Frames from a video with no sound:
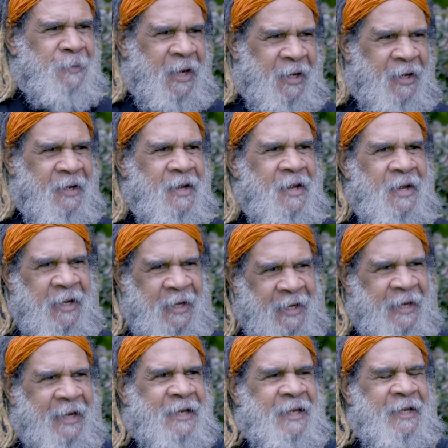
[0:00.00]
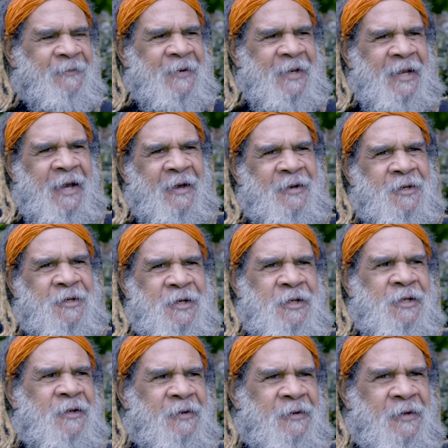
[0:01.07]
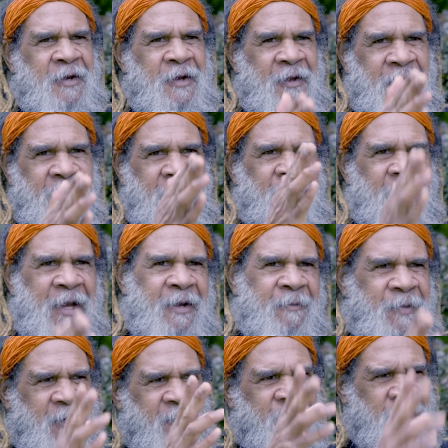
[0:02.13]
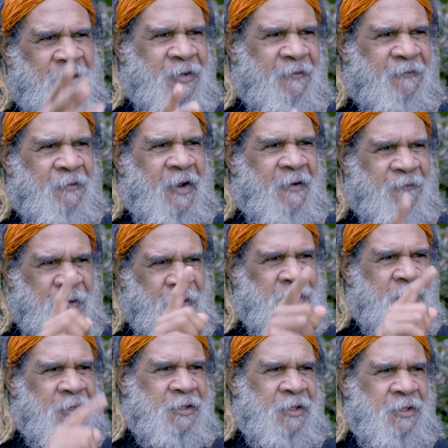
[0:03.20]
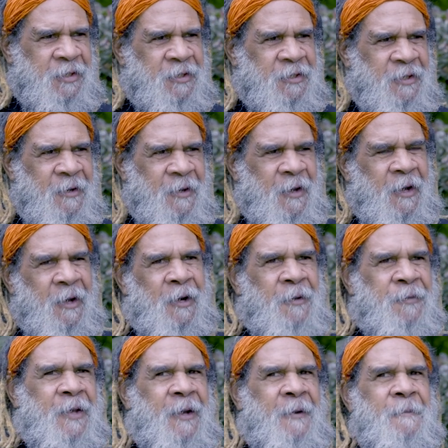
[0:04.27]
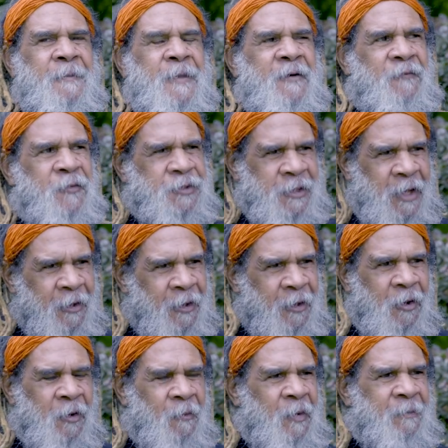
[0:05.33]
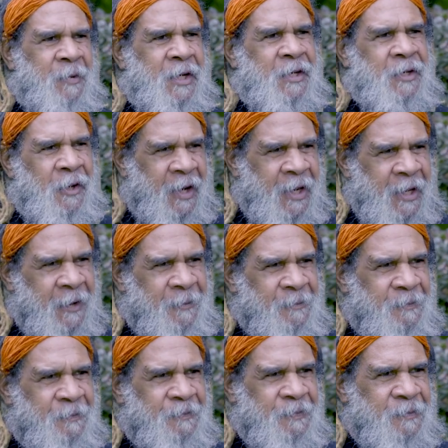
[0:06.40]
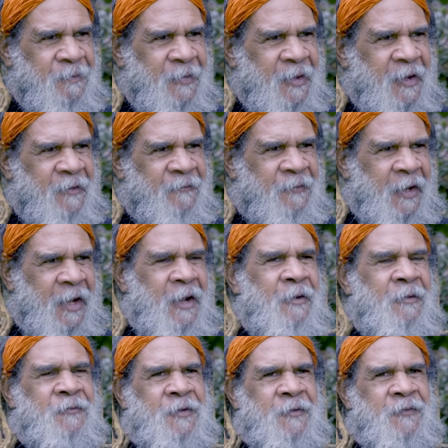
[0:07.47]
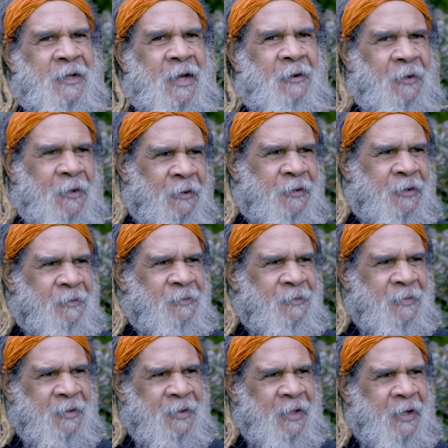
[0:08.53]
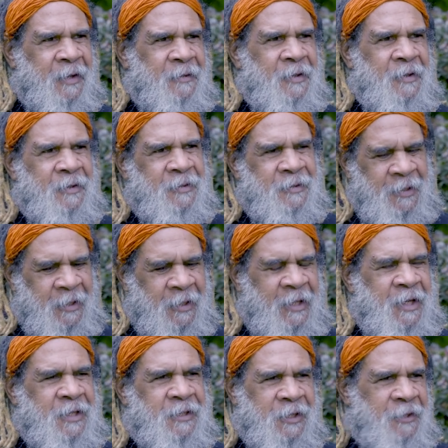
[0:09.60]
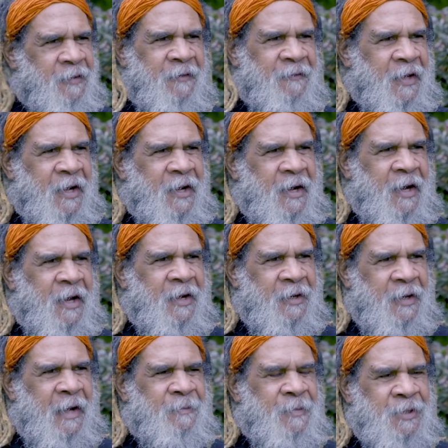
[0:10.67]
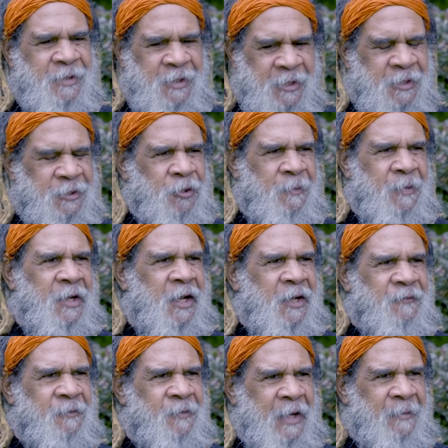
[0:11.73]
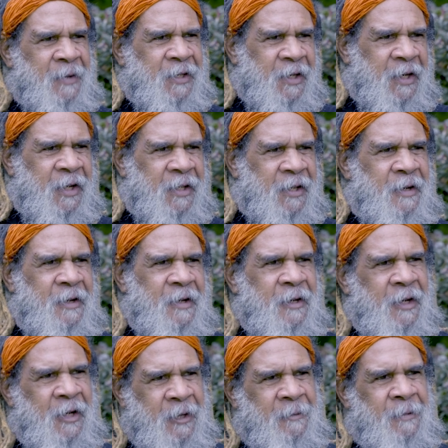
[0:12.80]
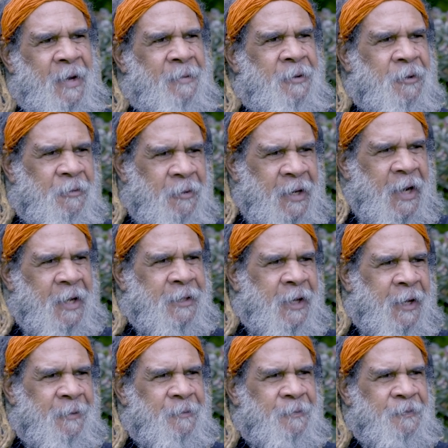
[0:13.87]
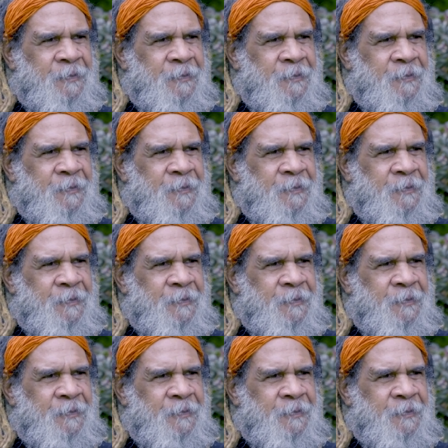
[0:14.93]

making. Collective in our decisions to make a better future for our future decisions. And I think for so long we've been denied that. You know, the elites and whoever they are, and governments that are stopping us from coming together and to be able to create that,